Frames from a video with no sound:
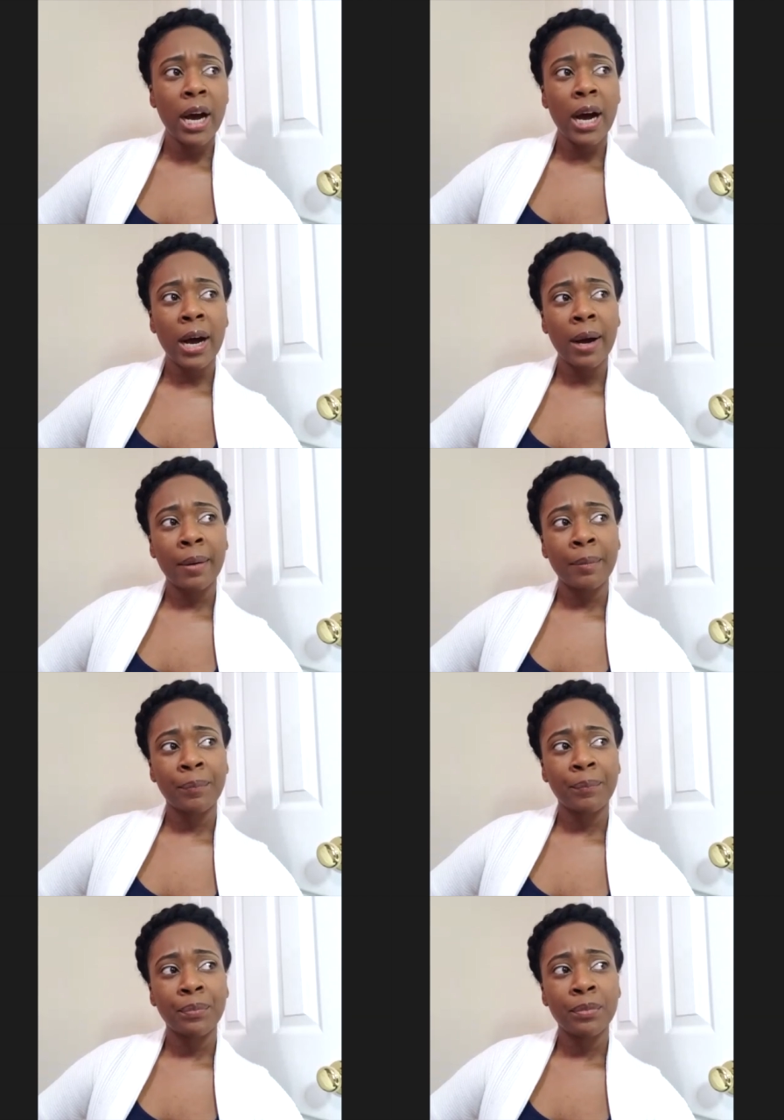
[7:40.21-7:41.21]

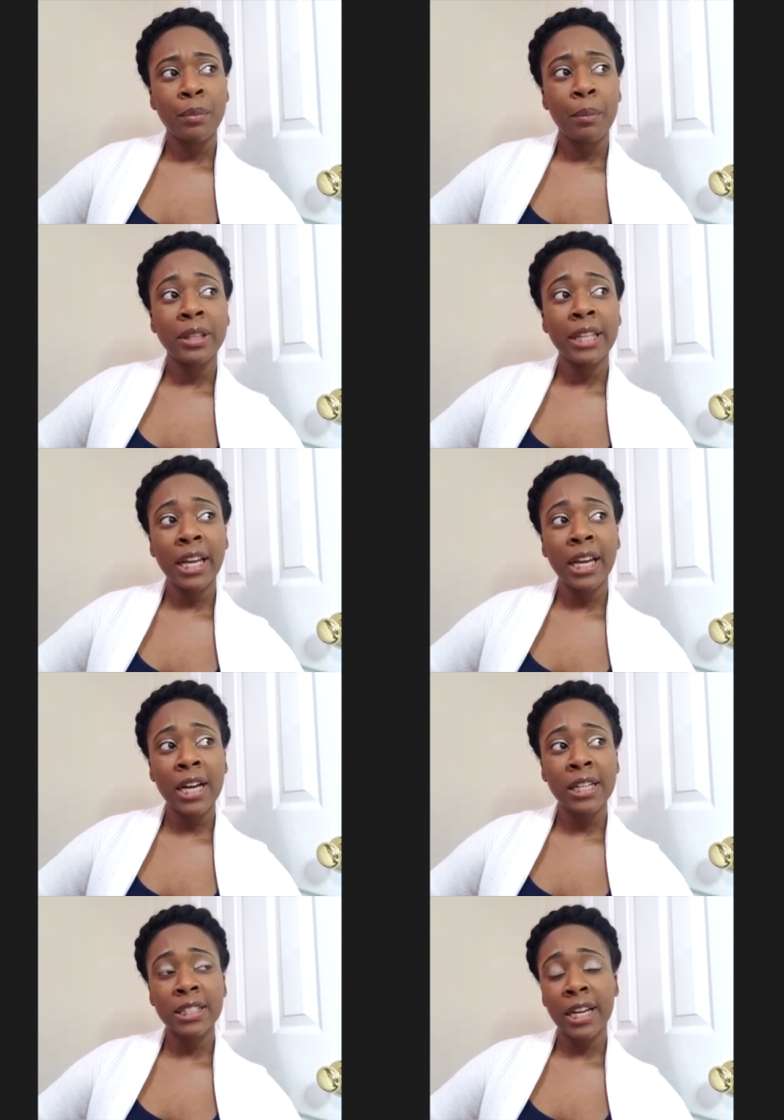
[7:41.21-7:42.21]
Um, but they
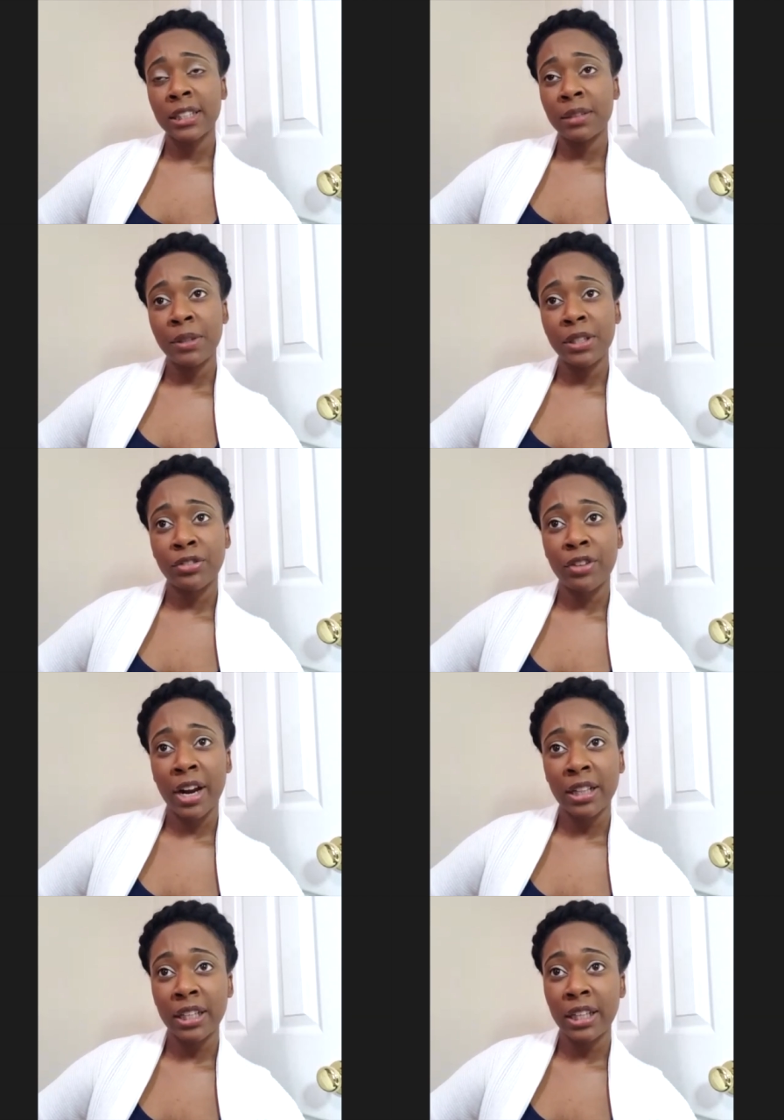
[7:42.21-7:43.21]
contacted me
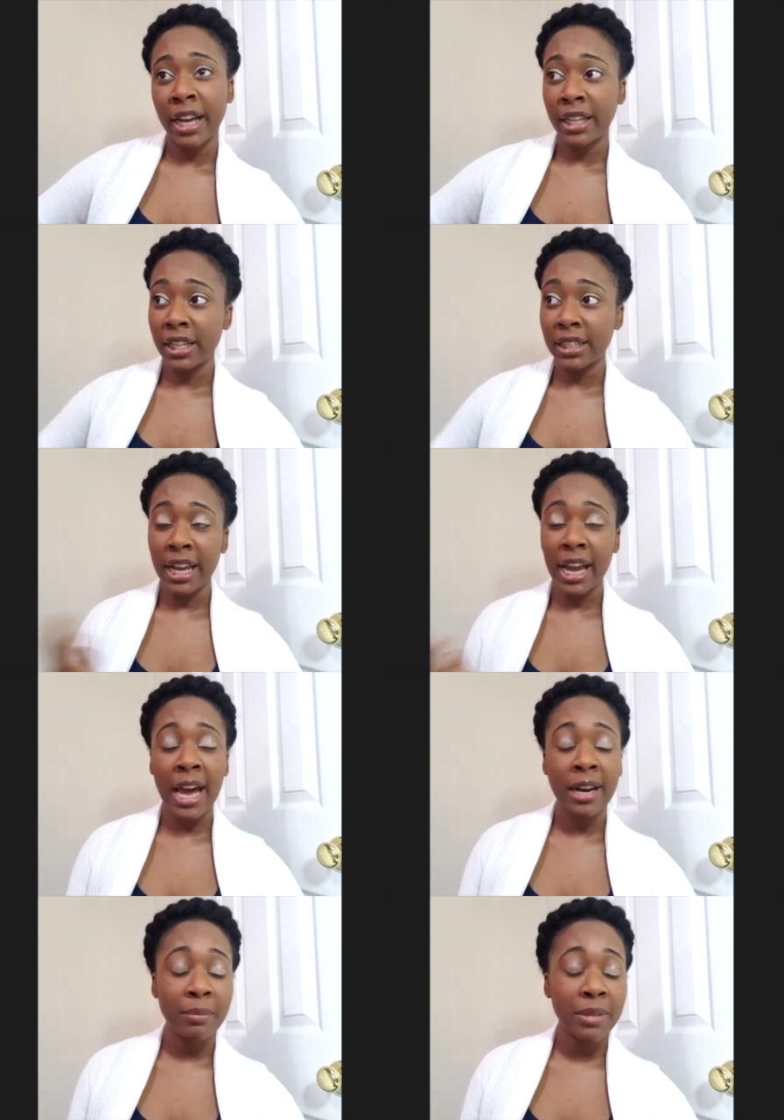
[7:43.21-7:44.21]
directly. I get they
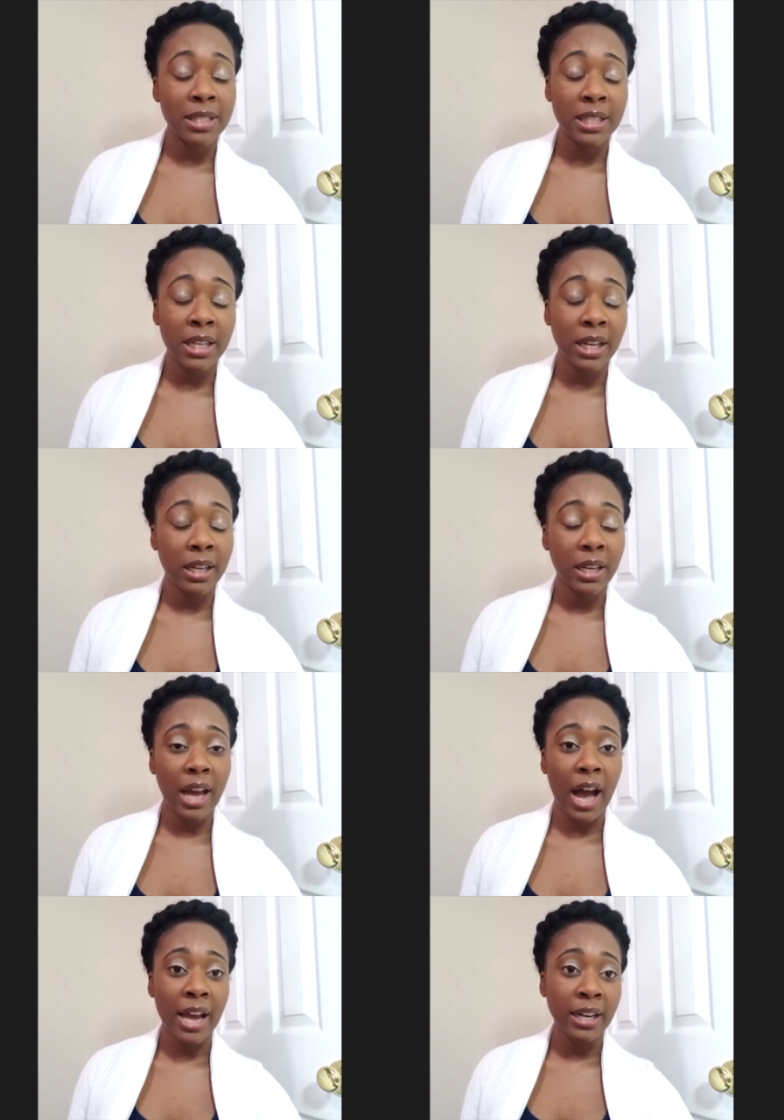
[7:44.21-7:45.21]
had a missing
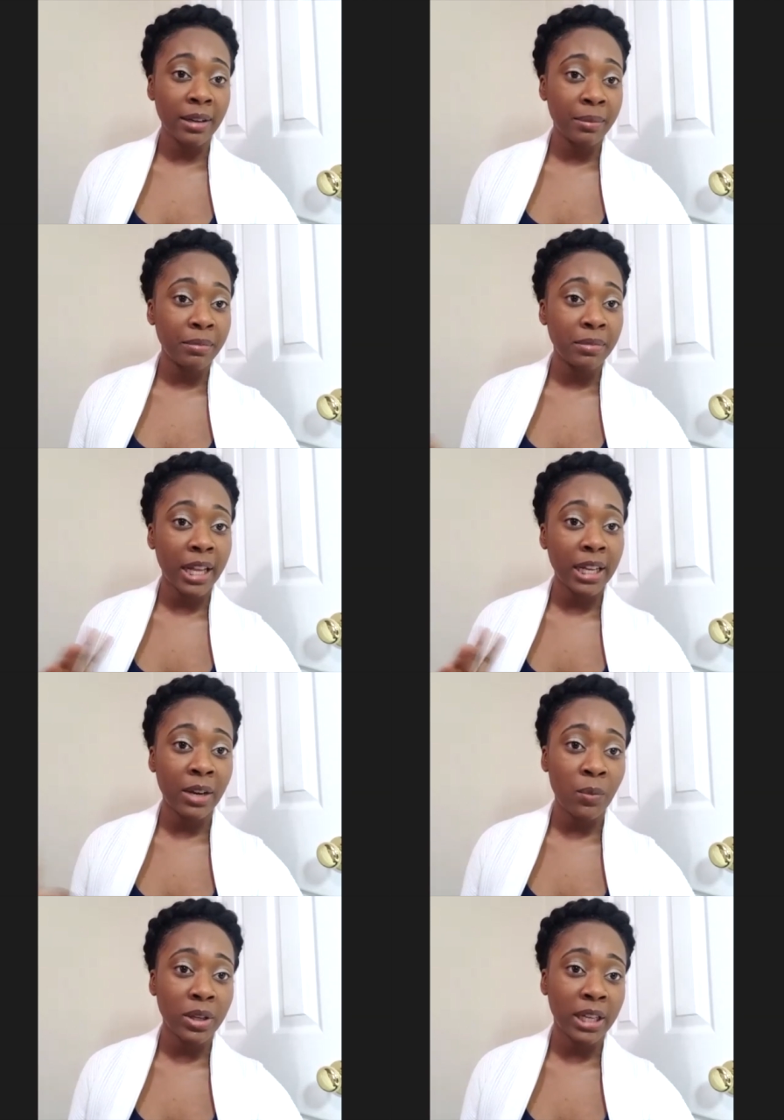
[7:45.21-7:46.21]
item that they
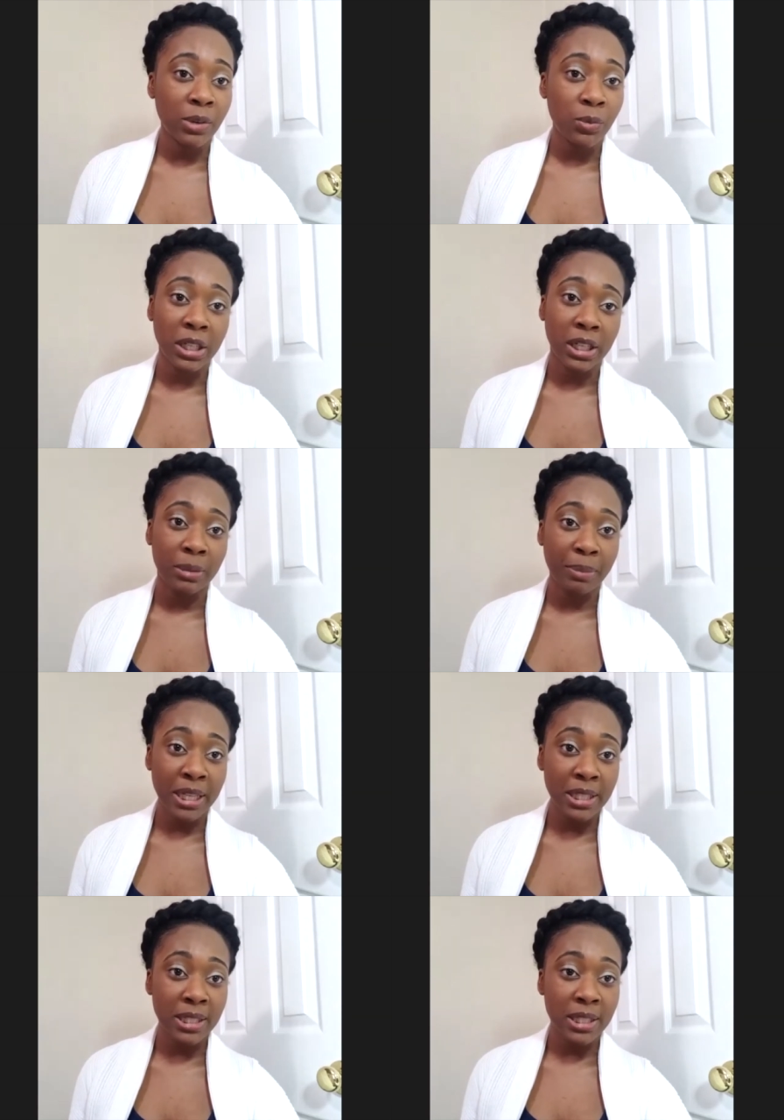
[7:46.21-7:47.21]
want they wanted a
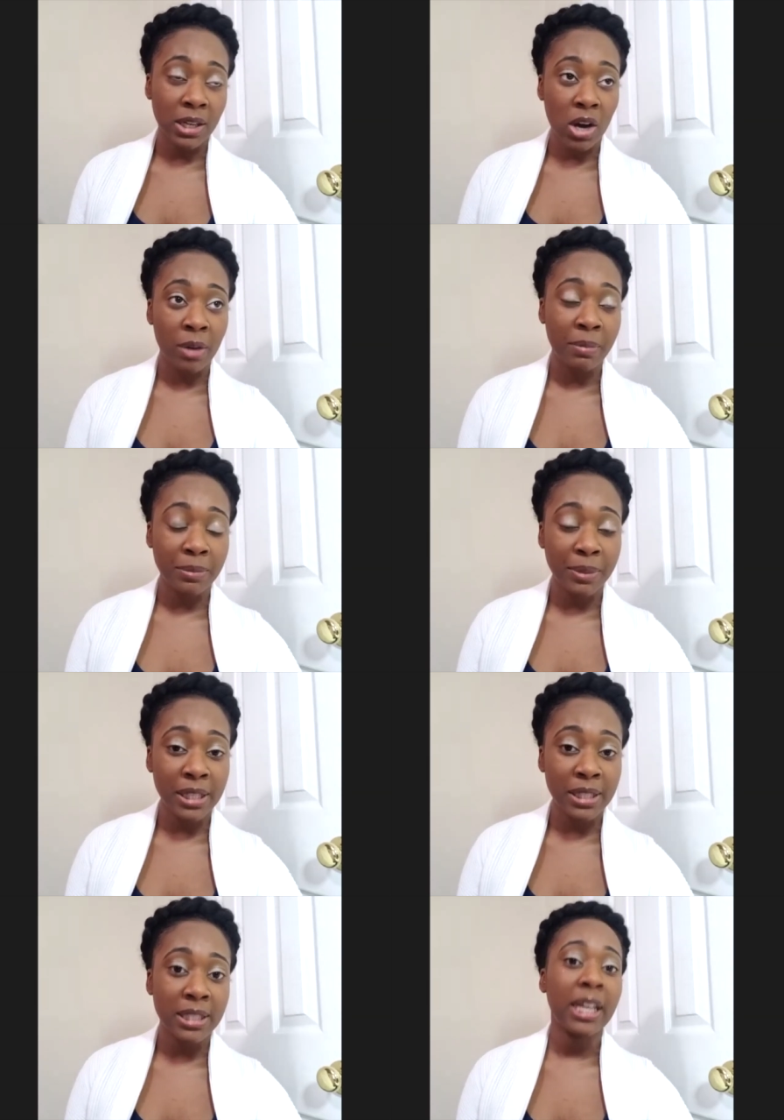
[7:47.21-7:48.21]
piece, a garment piece,